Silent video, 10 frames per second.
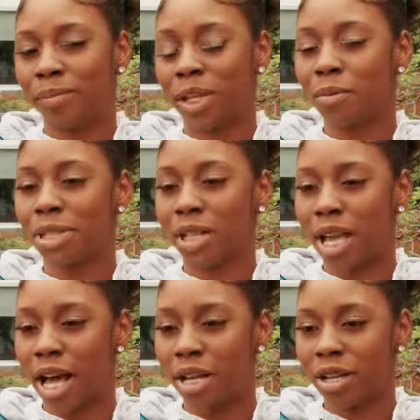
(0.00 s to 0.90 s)
It was a
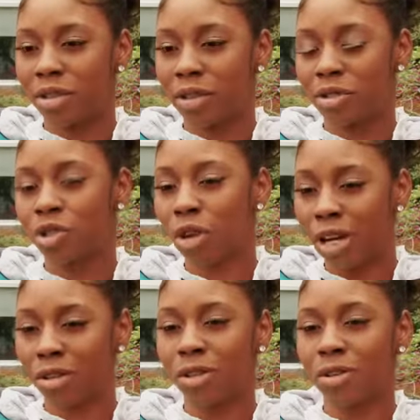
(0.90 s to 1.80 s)
lot of
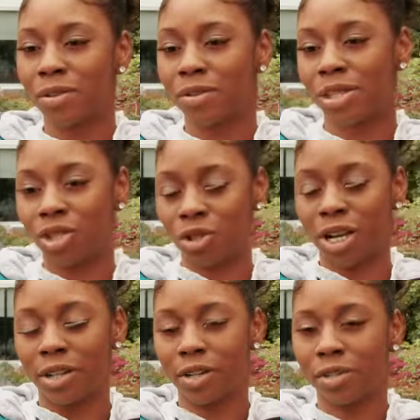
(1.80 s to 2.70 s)

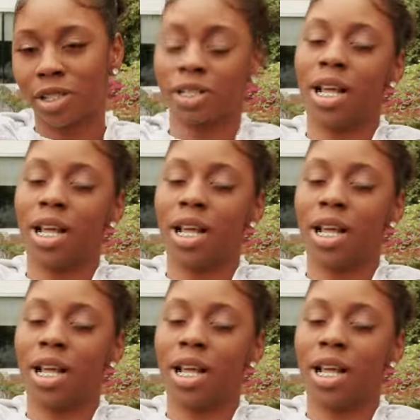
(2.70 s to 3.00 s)
struggles,